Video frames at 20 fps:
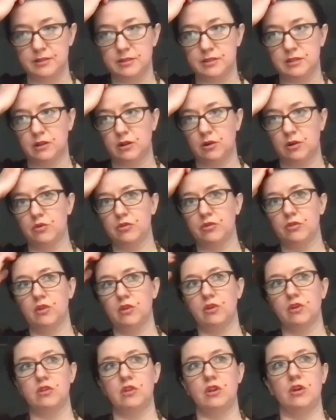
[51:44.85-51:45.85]
So,
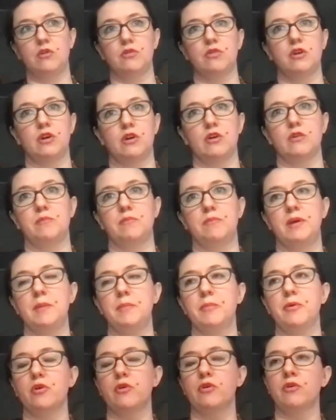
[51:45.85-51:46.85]
you know,
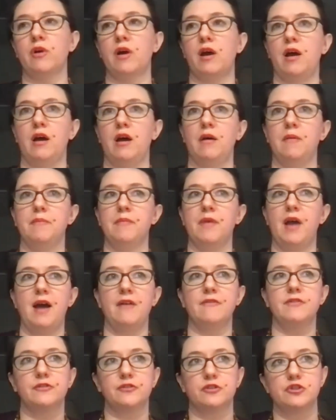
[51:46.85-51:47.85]
people
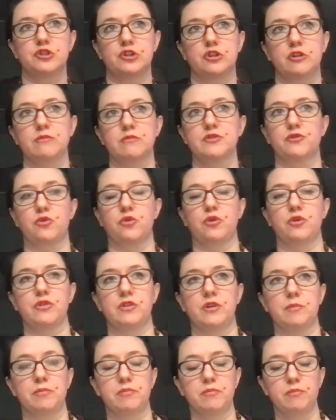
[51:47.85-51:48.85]
have different terms for
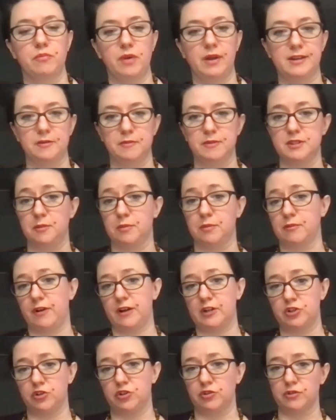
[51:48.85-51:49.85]
the intimacy
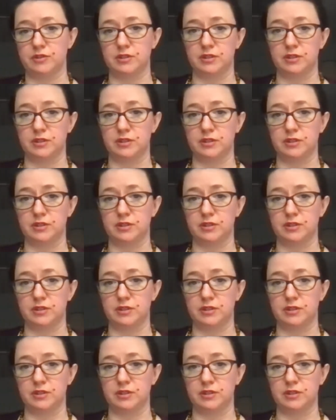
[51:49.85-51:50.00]
professionals.